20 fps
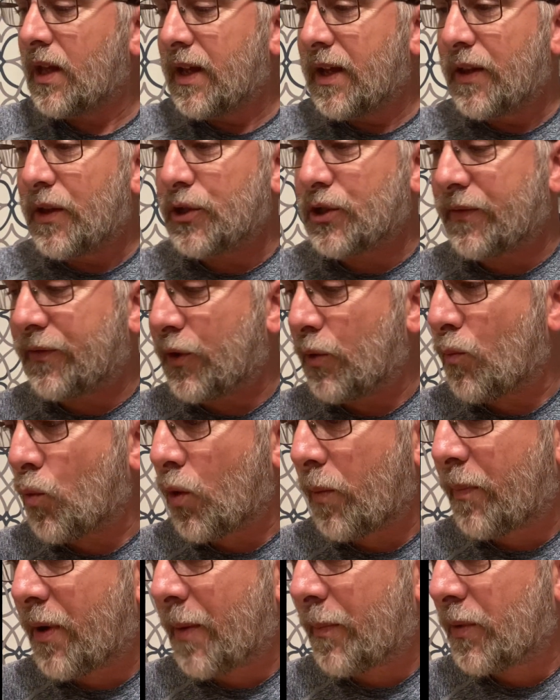There's a few more
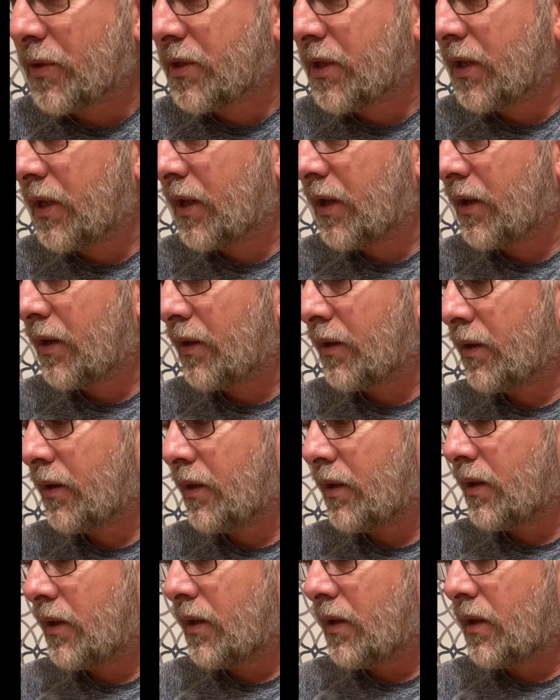peppers in here.
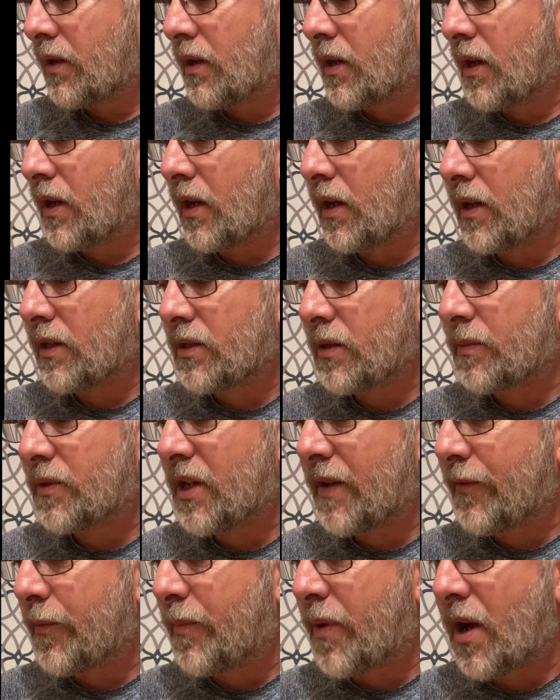Some
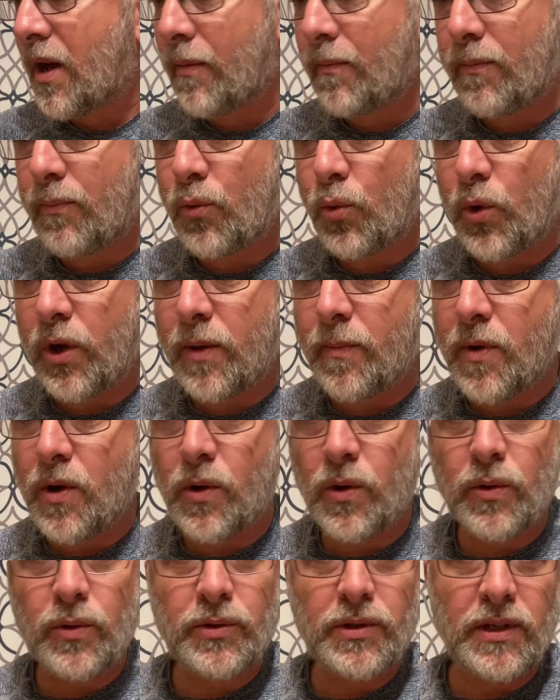7-pot
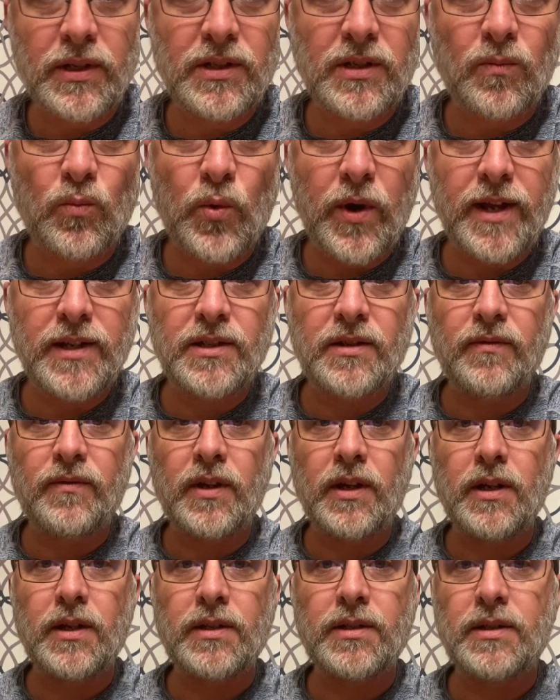Primos and some red
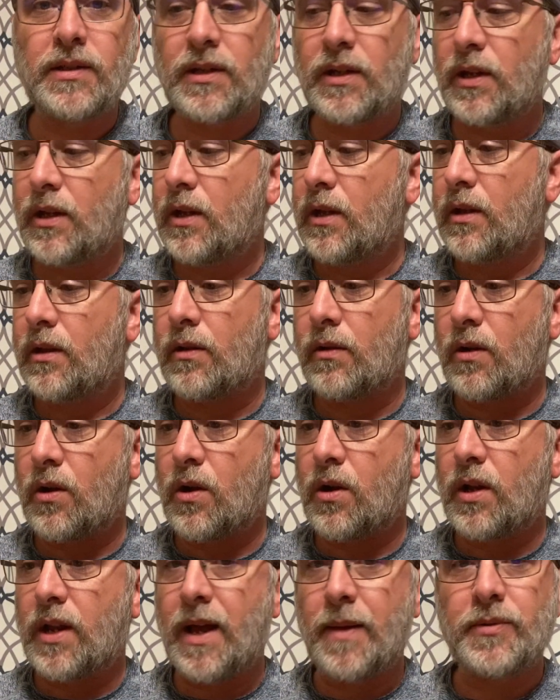Savinas. They're
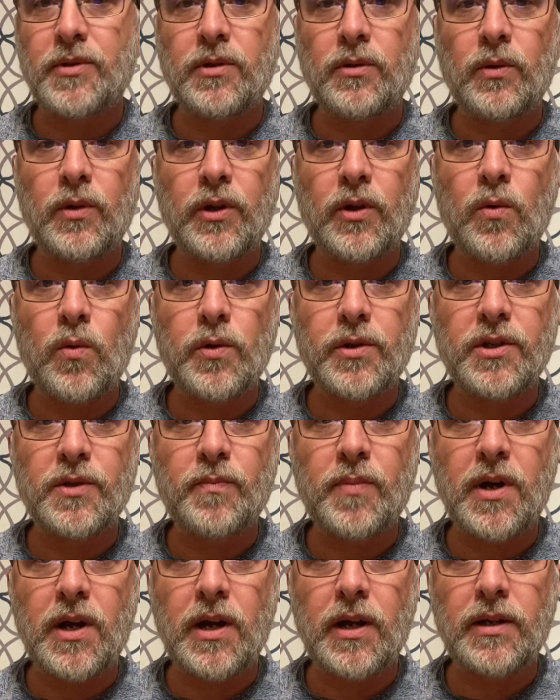all absolutely gorgeous
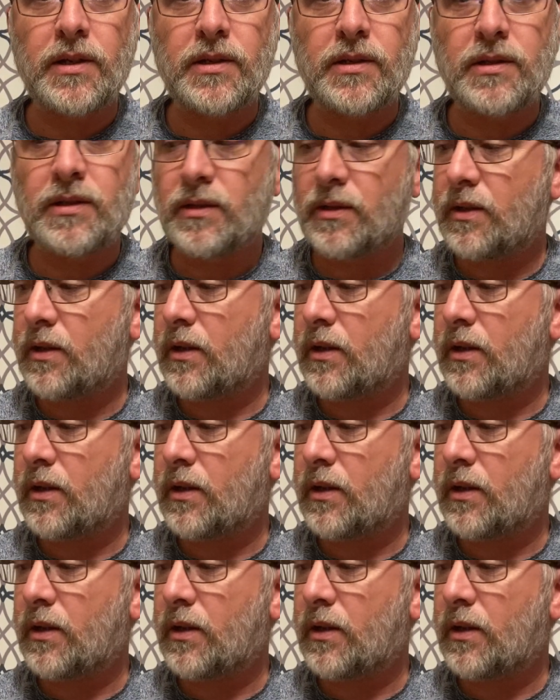pods.